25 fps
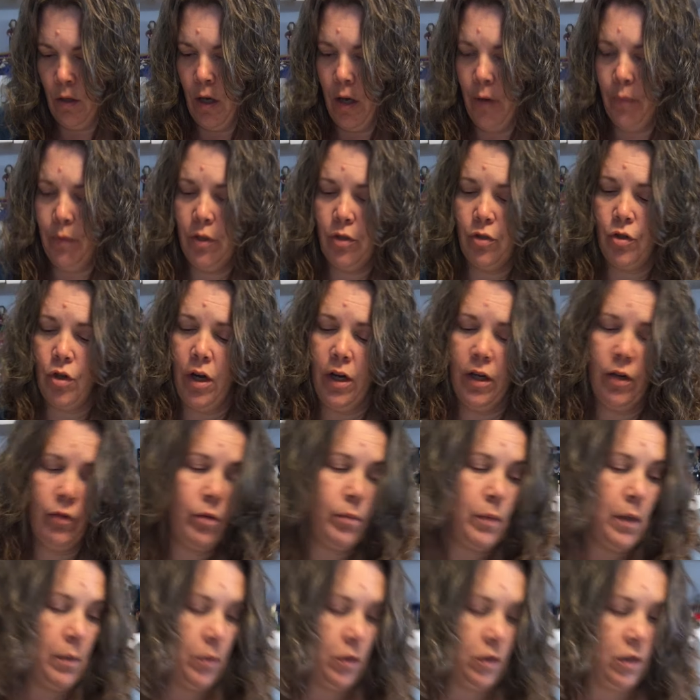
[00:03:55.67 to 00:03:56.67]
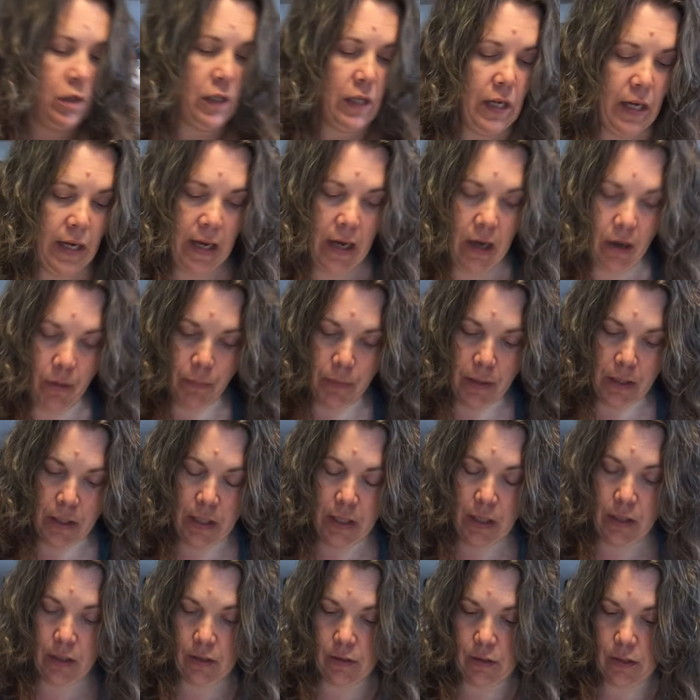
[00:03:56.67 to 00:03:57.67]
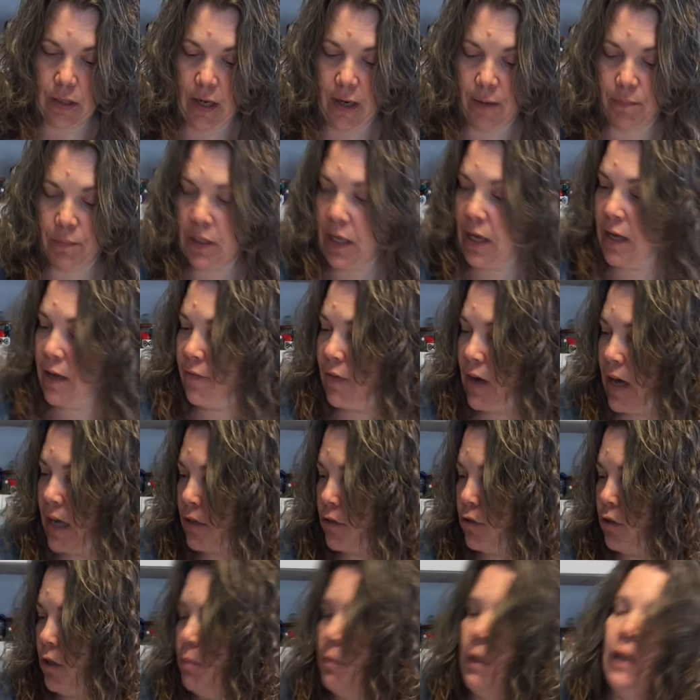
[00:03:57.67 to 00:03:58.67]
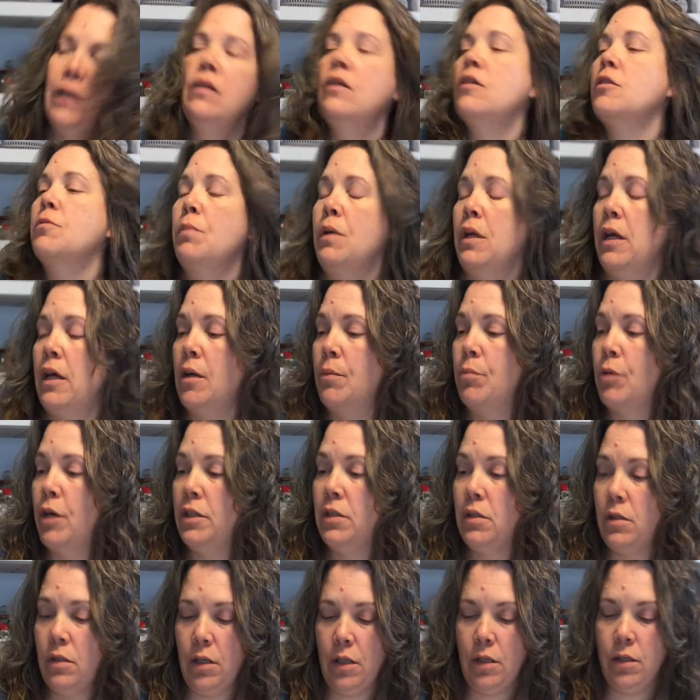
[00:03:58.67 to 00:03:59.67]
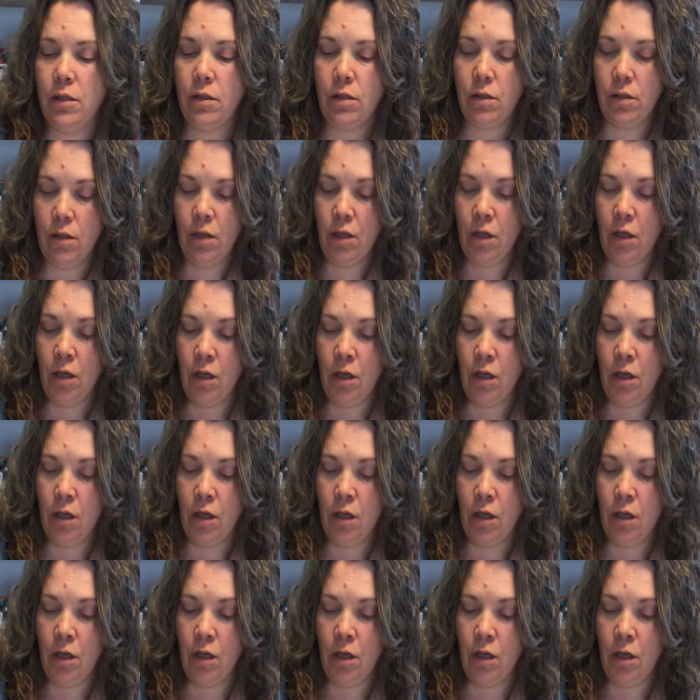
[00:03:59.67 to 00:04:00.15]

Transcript: I was trying to remember today how many times I have actually made this banana bread since